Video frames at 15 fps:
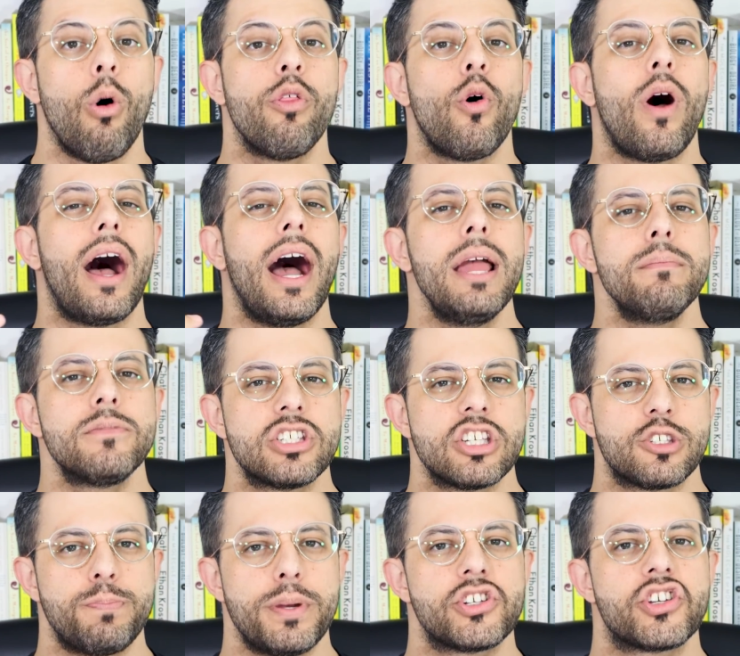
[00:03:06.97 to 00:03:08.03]
Although I am
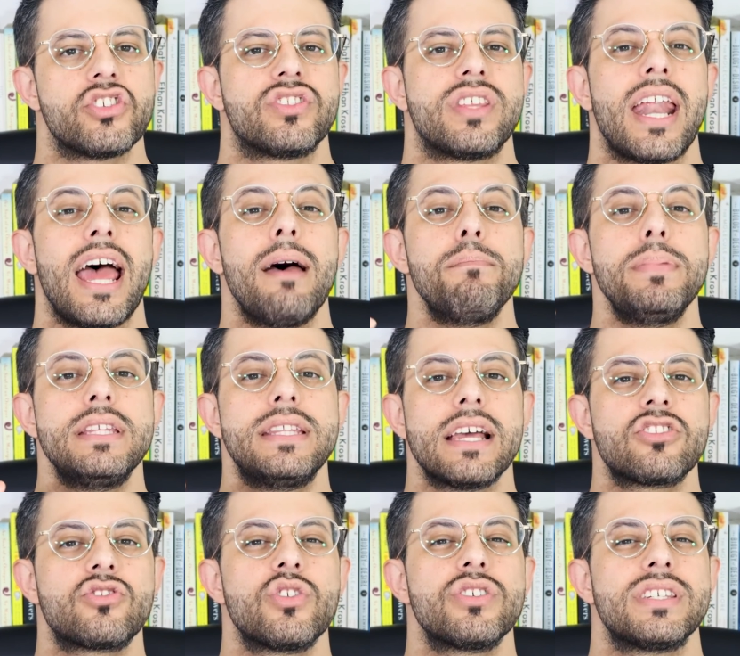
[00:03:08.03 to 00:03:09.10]
suspicious that
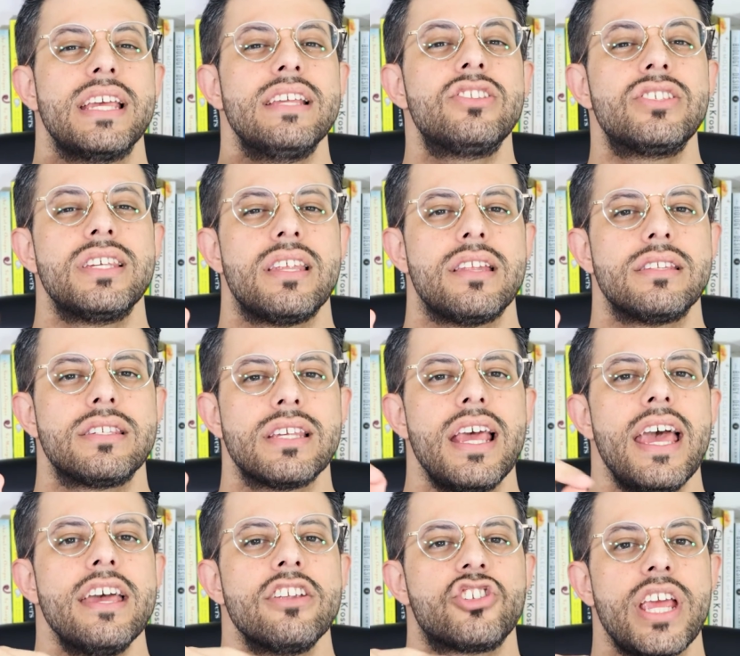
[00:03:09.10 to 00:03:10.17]
ambidextrous incidence
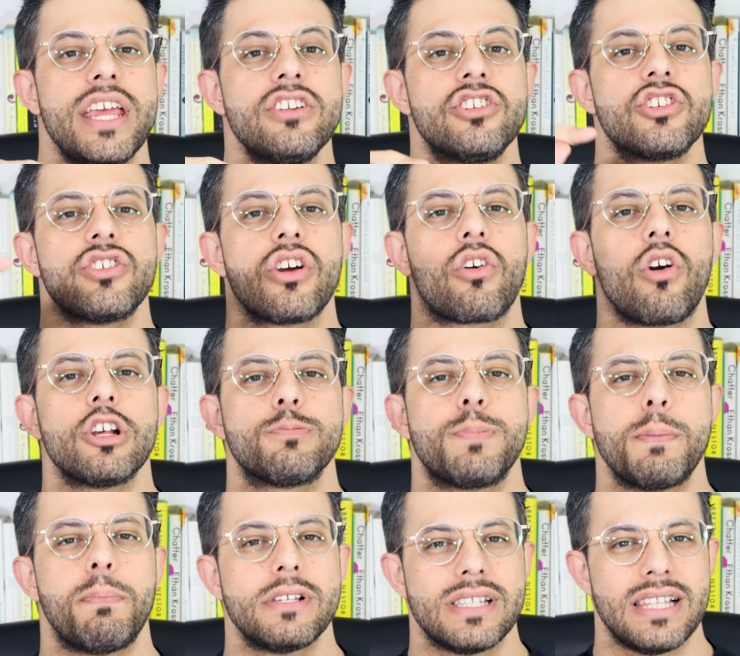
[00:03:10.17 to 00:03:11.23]
changes across
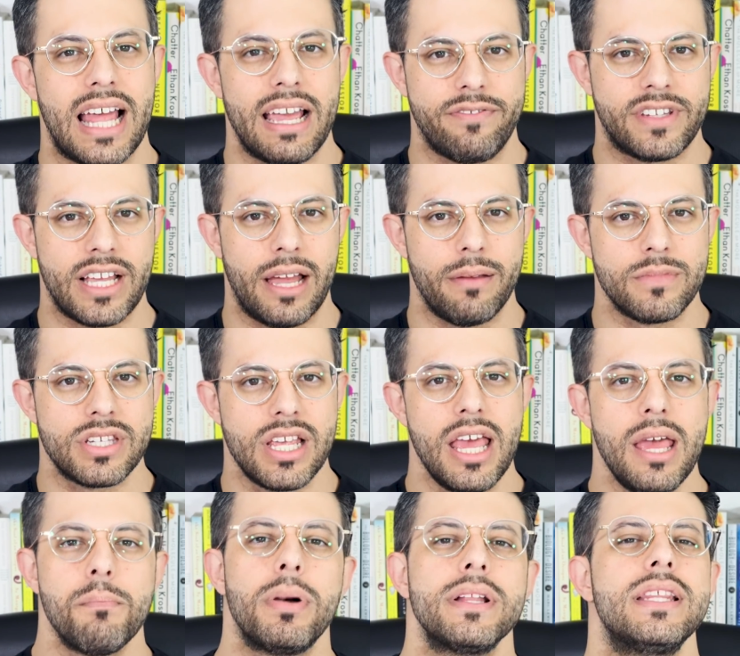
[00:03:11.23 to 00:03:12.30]
people's lifetimes,
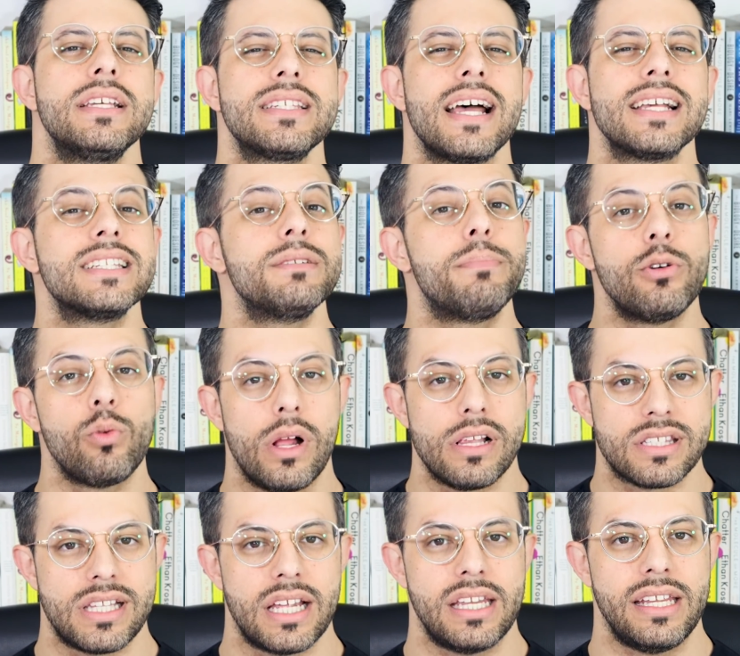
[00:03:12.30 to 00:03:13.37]
but this hasn't been
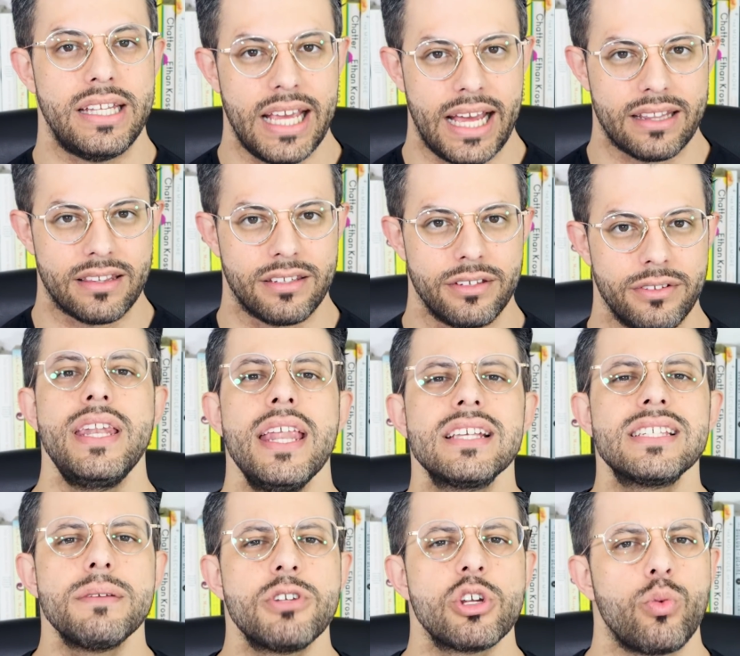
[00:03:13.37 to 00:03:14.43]
well studied yet. The
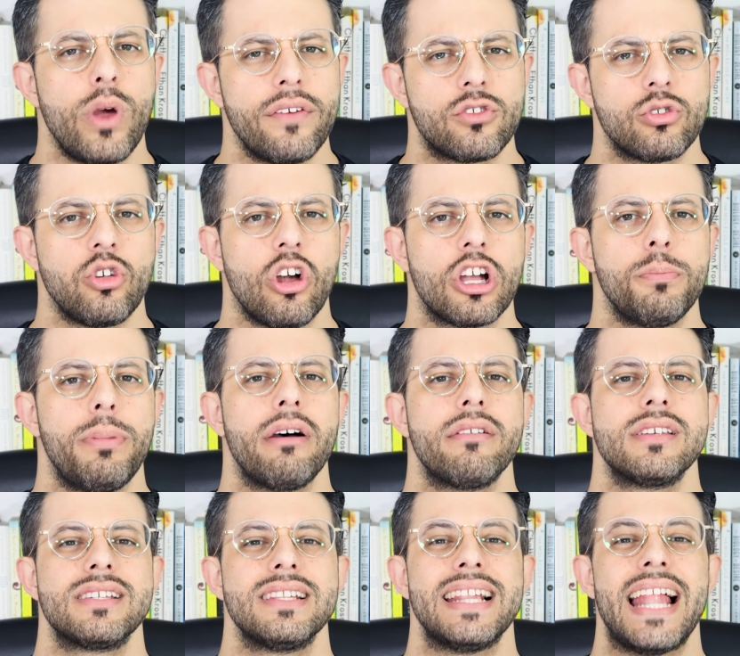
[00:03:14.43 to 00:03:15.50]
next subject we have to talk
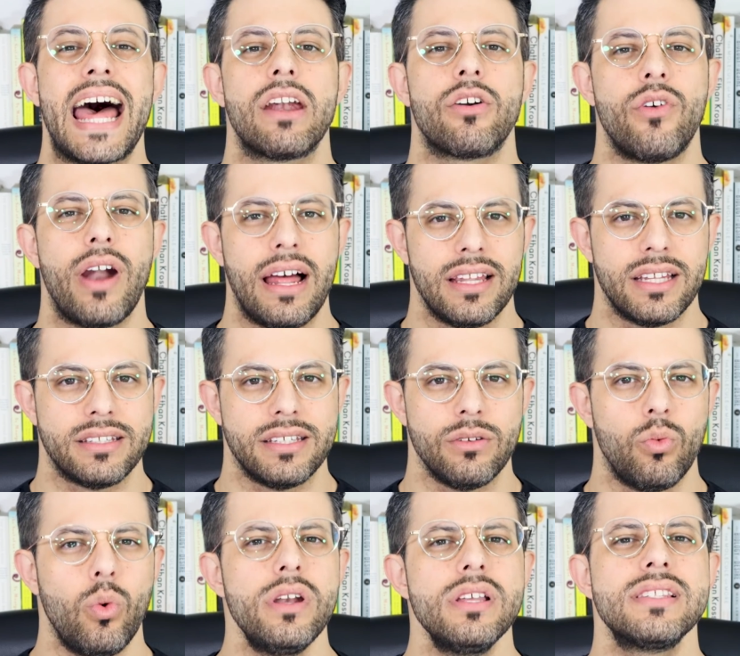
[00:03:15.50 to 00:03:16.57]
about is
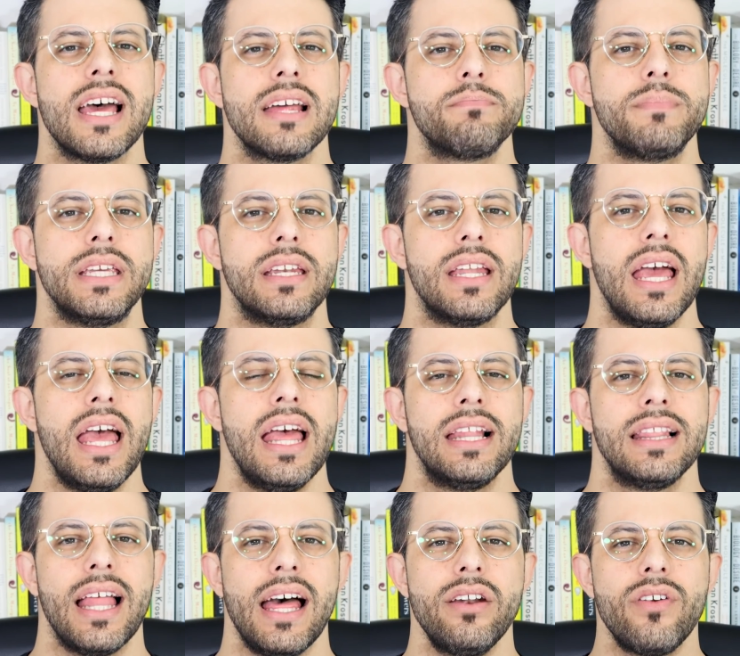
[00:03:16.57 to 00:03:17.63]
laterality. What does that mean?
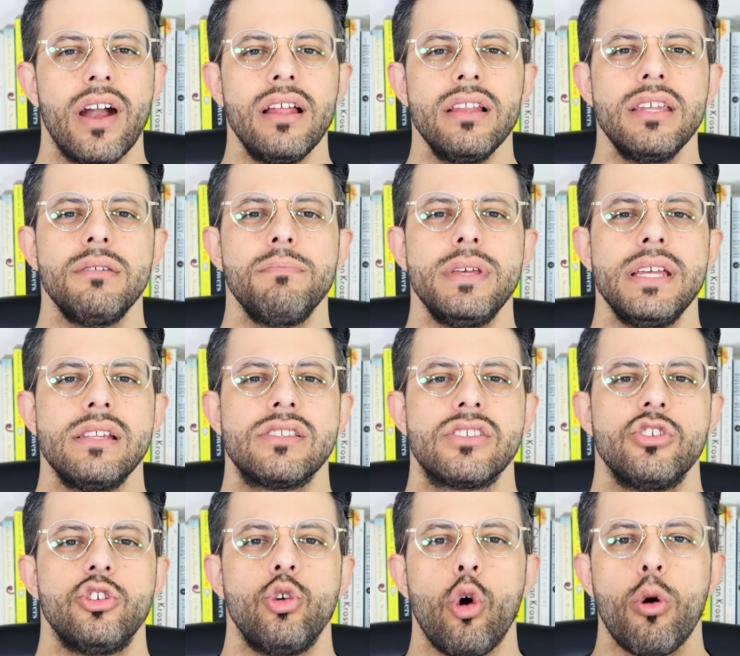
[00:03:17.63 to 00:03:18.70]
Laterality
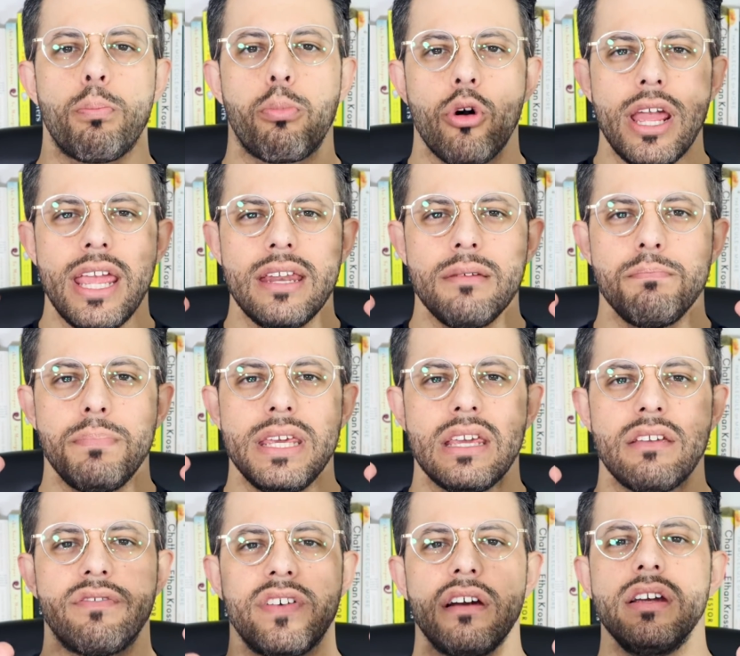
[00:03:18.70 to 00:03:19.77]
means your brain
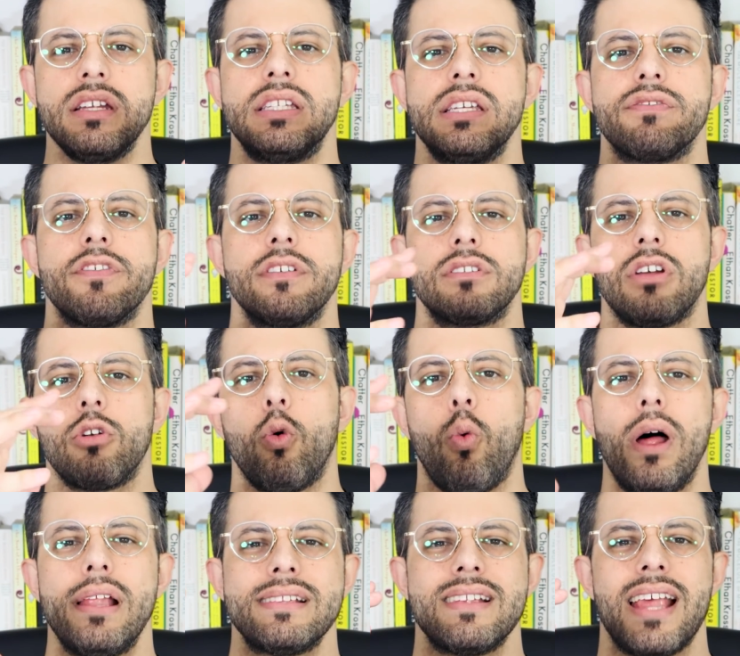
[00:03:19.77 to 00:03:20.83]
being very different
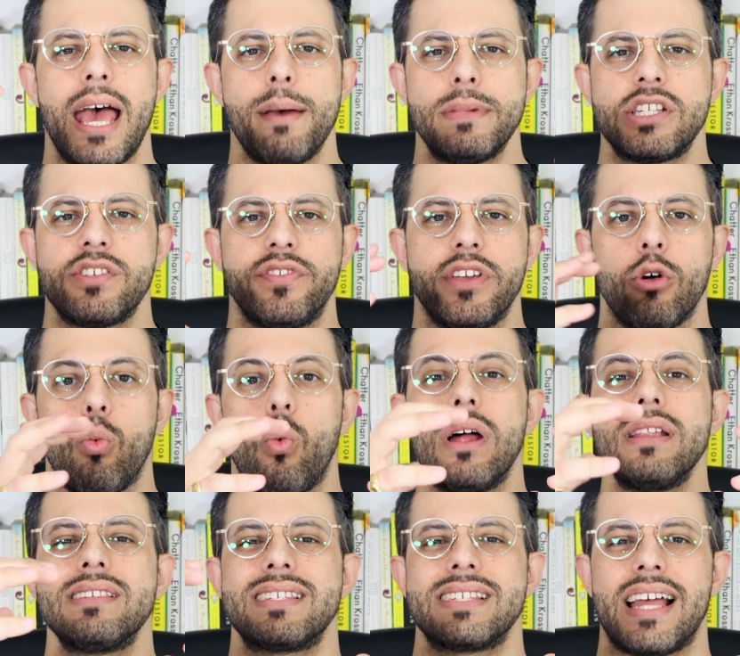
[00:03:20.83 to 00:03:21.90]
on one hemisphere,
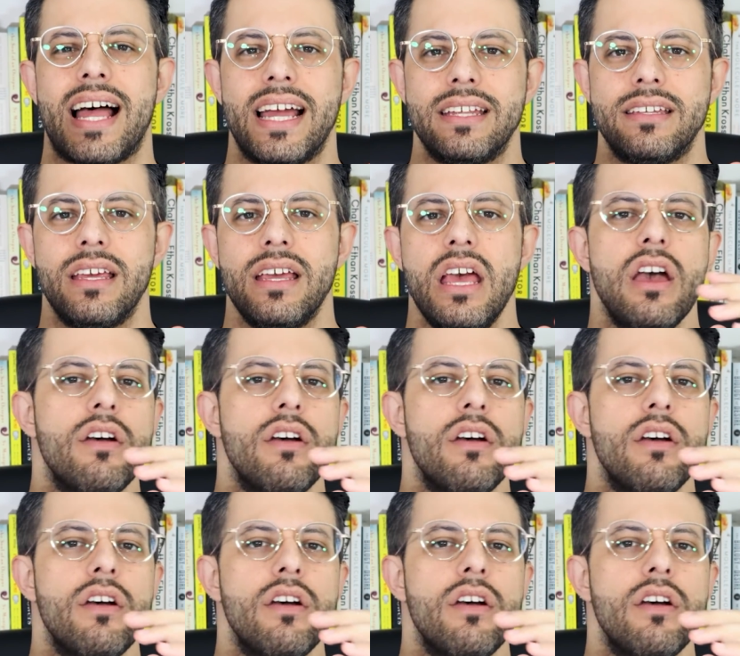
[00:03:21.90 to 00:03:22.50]
one side,